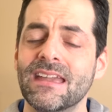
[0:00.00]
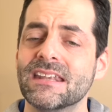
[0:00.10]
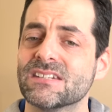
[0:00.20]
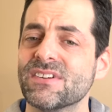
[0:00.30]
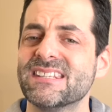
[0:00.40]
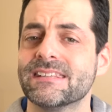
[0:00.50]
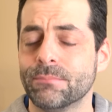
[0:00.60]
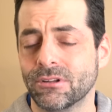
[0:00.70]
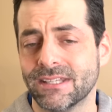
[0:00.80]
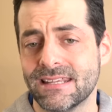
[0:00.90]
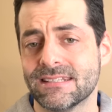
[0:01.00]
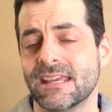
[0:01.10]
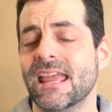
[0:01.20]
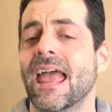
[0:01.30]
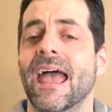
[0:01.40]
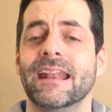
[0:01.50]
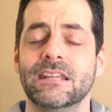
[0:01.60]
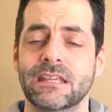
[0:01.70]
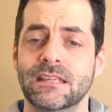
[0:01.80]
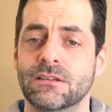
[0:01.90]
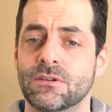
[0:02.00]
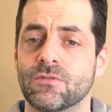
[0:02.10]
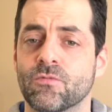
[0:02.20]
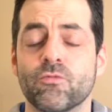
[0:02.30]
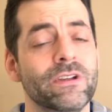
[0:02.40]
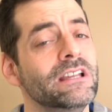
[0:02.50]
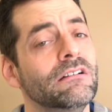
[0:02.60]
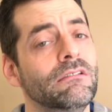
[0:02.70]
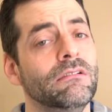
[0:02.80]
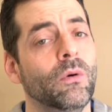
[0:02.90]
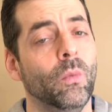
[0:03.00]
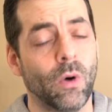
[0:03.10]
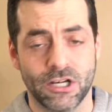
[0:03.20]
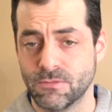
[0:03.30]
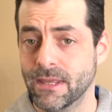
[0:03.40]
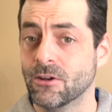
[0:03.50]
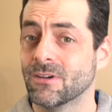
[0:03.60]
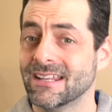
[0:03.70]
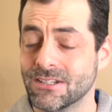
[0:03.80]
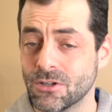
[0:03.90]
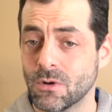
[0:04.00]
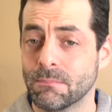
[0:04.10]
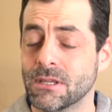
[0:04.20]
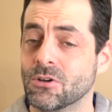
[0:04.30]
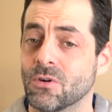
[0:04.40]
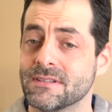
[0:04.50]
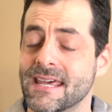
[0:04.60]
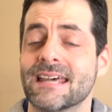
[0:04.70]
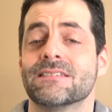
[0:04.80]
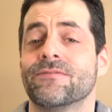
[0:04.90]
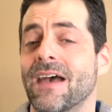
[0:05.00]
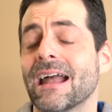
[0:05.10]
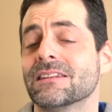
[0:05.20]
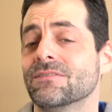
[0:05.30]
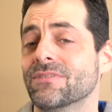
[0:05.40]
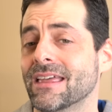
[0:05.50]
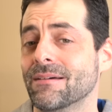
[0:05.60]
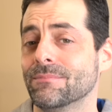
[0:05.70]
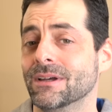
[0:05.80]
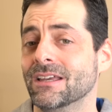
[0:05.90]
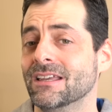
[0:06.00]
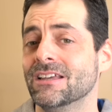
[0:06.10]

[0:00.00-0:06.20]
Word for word: It's a very simple test. Any real watchmaker can do it because as a fact of them